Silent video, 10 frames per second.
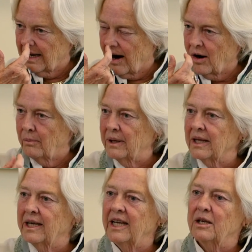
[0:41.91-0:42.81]
our
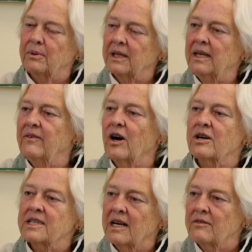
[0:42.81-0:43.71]
ability to believe in
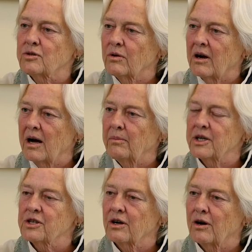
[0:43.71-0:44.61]
ourselves to
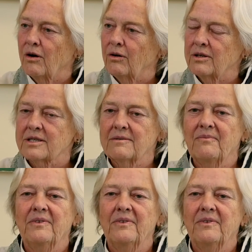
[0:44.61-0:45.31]
accomplish our goals.